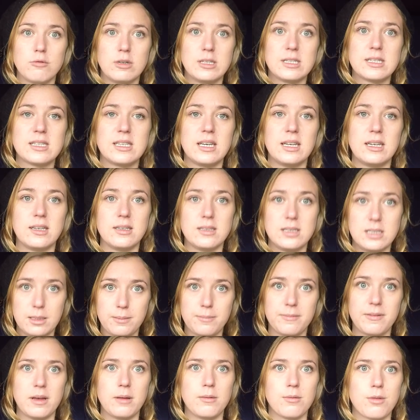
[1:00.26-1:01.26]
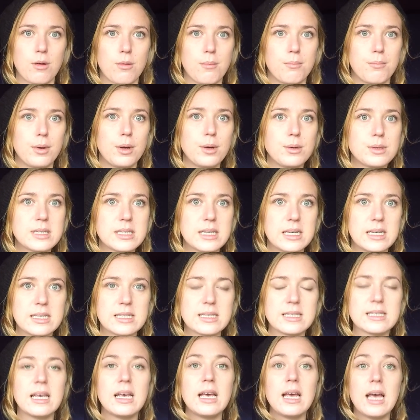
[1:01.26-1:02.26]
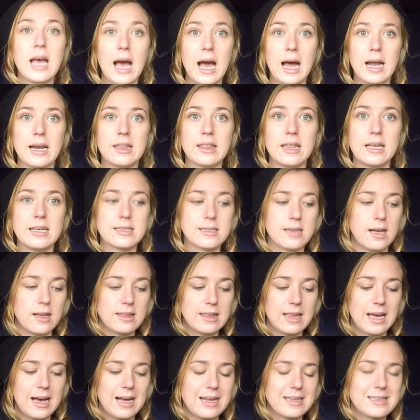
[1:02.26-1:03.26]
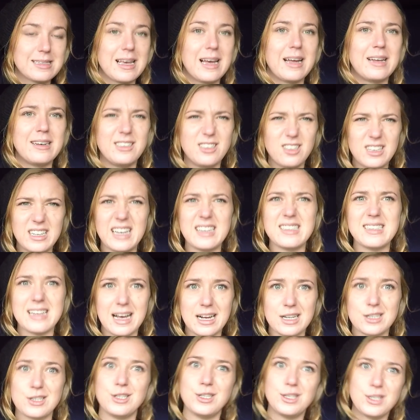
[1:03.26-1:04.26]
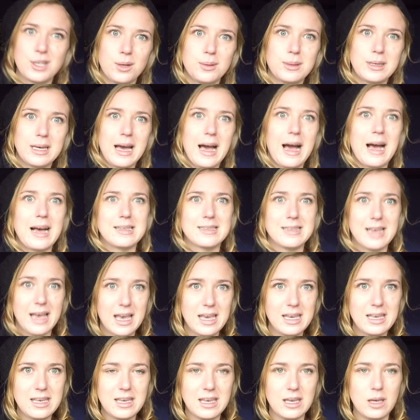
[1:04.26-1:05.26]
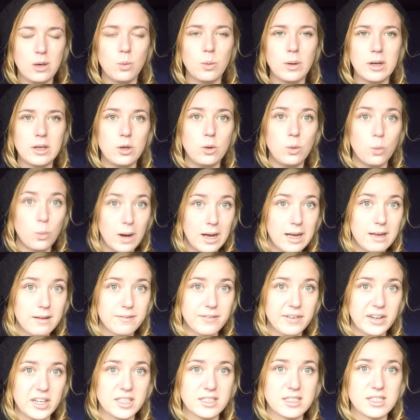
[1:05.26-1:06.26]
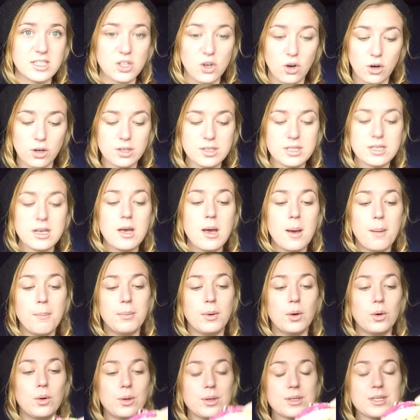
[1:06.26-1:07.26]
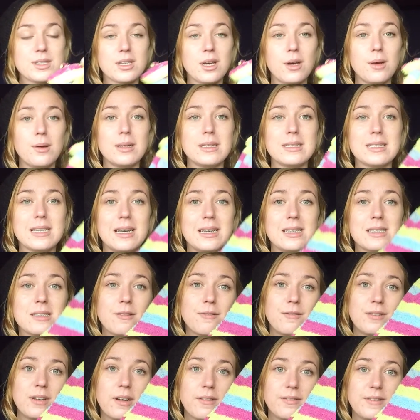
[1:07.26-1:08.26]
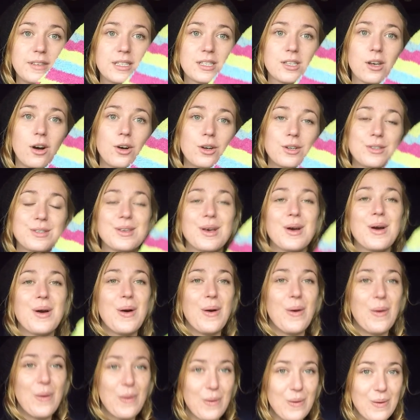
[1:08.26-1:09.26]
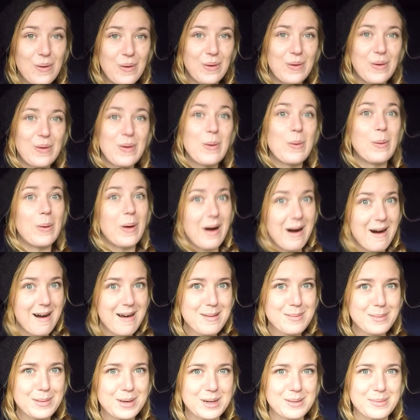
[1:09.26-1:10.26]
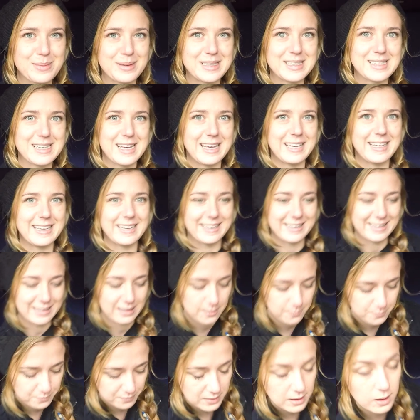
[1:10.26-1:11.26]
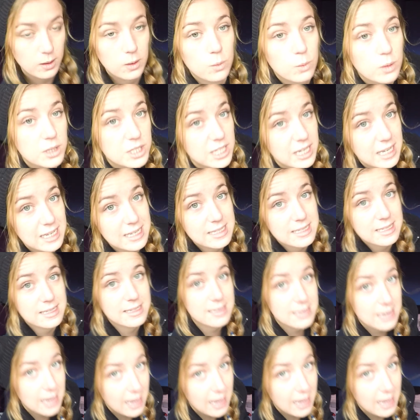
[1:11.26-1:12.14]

risking deep vein thrombosis and things like that, and your legs actually don't get as achy when you wear flight socks. But also take some fluffy socks, or what I'm gonna be taking, which isn't